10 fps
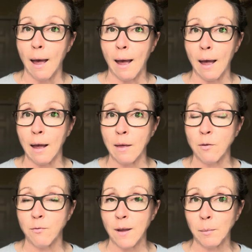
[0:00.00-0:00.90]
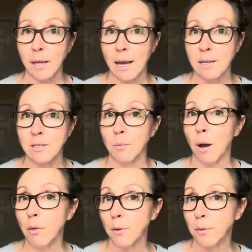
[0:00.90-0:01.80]
and the family has some
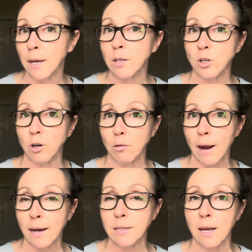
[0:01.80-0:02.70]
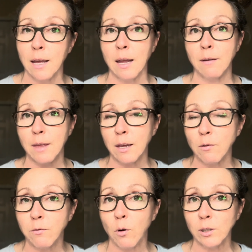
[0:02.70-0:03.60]
other things correct if they can
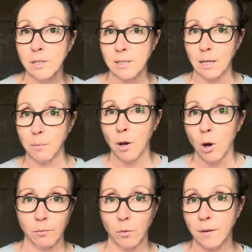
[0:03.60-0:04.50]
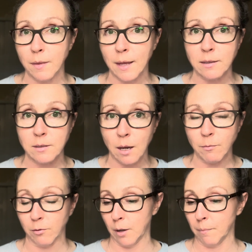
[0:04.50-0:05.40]
fall asleep within that time
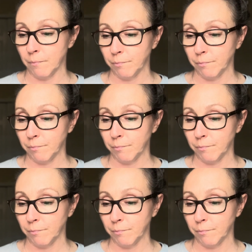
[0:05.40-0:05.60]
frame.